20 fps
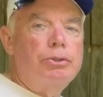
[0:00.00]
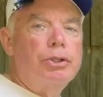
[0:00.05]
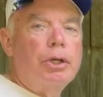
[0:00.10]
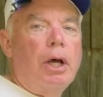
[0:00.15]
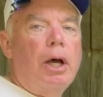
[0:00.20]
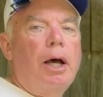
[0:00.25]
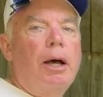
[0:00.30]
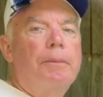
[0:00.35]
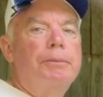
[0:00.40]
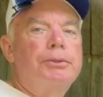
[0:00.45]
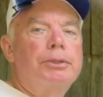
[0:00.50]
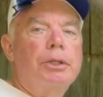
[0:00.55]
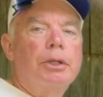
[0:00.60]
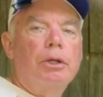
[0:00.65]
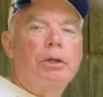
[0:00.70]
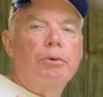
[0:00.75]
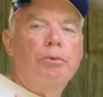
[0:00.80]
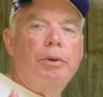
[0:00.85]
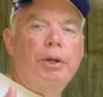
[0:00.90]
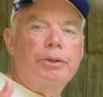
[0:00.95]
jobs
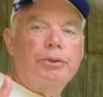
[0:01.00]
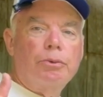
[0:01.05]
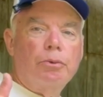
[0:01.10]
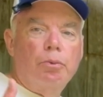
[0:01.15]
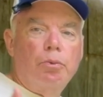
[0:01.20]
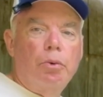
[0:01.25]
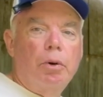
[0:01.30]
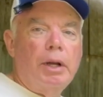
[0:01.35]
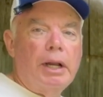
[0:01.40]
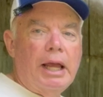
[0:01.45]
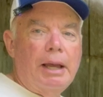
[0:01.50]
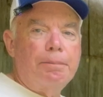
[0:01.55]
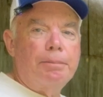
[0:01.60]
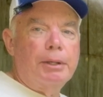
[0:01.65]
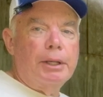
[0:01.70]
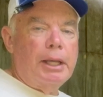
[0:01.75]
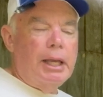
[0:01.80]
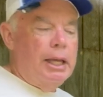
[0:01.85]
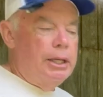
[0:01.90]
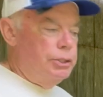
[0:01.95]
with one
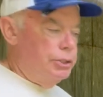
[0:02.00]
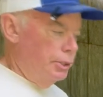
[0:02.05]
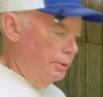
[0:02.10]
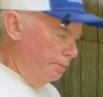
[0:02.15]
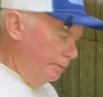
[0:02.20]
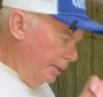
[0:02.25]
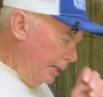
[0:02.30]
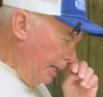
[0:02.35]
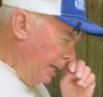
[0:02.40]
application.